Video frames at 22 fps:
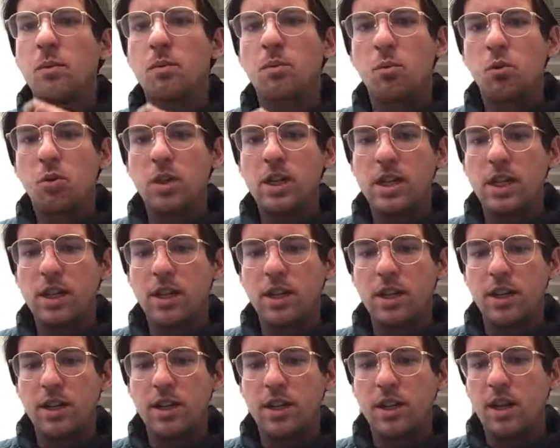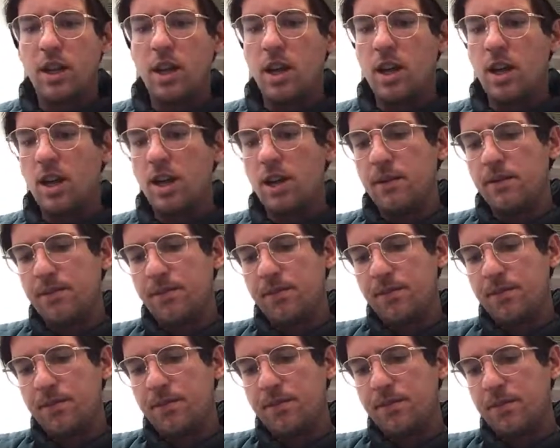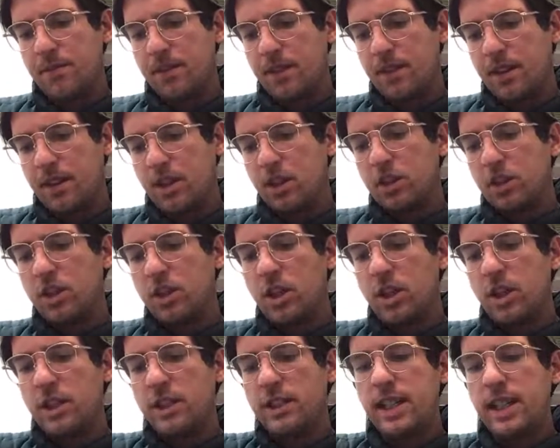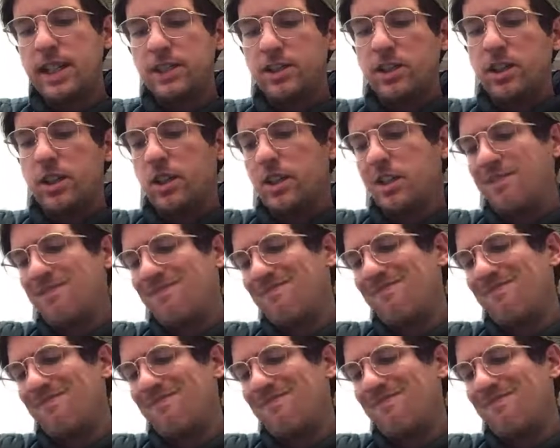pretty good. Looks good, tastes good.